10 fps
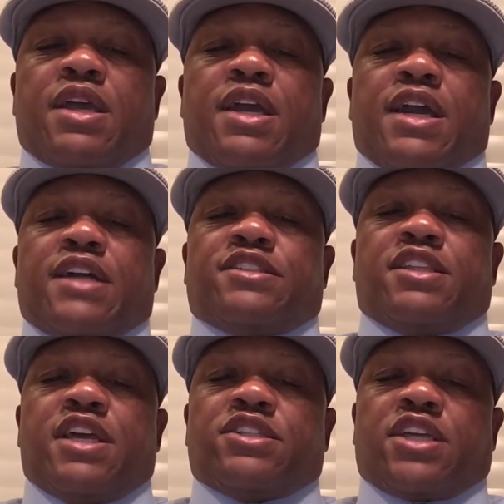As an
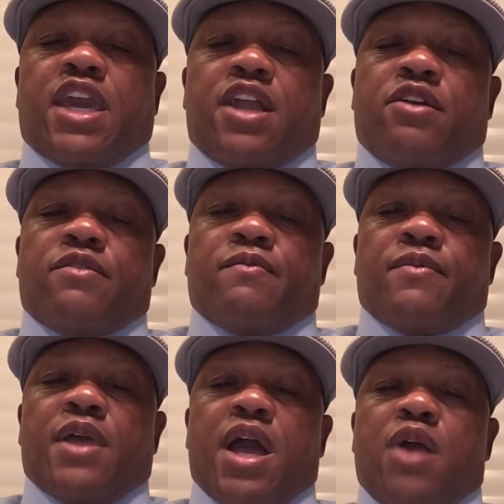educator,
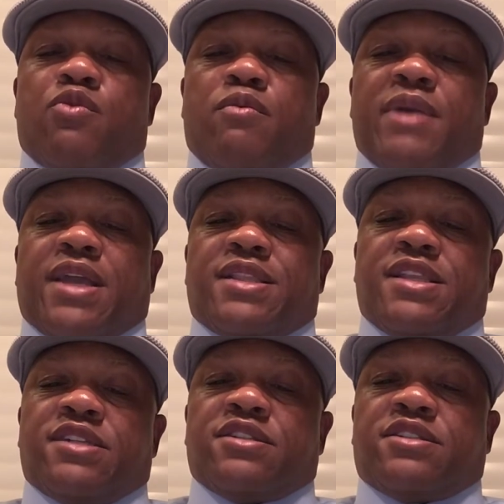I will make
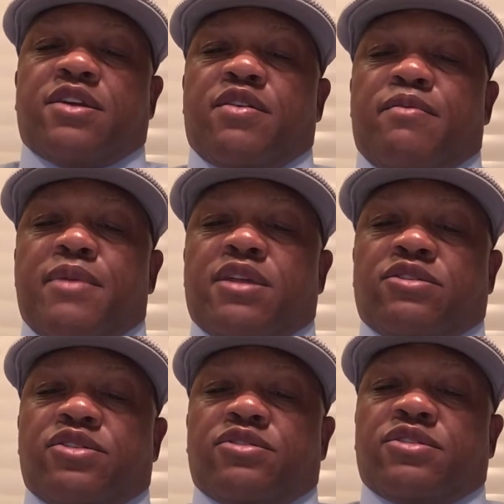necessary
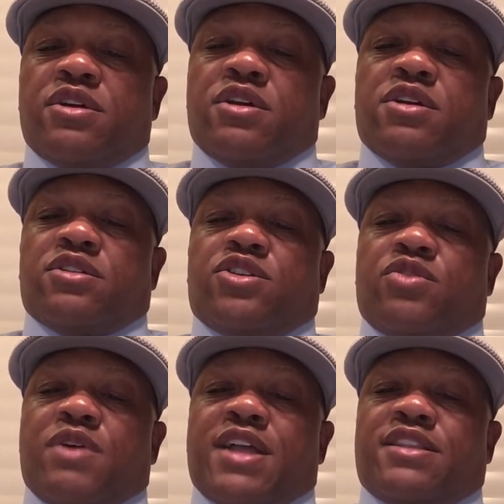measures
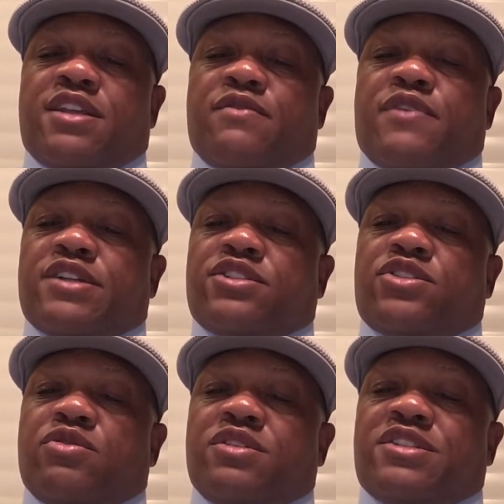to identify
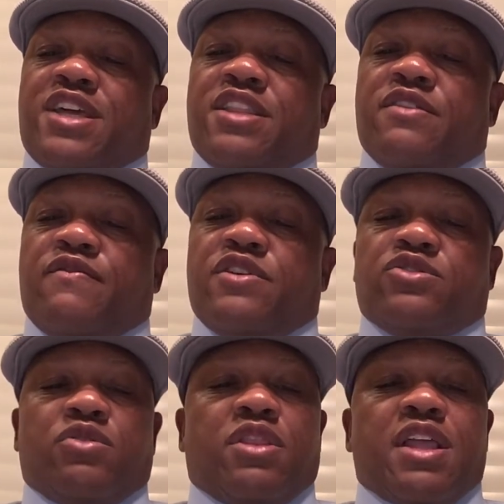students'
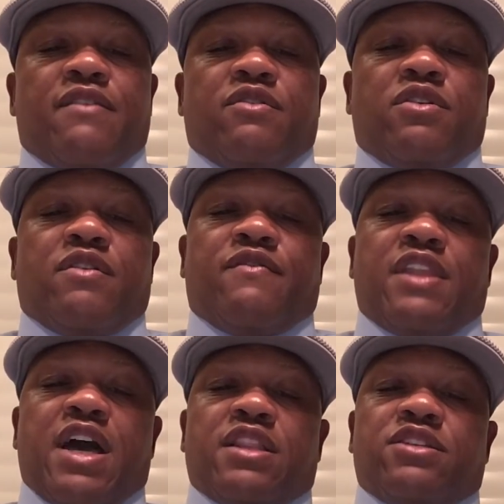individual level of
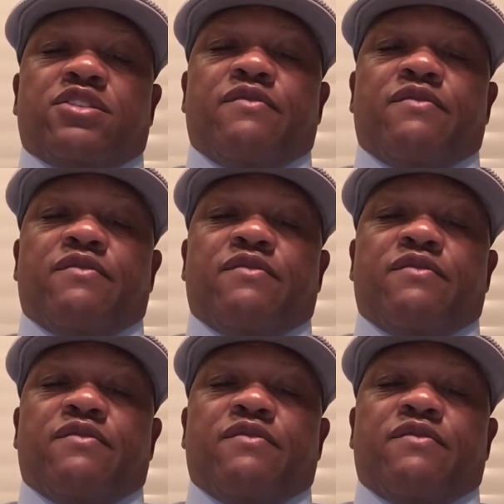knowledge on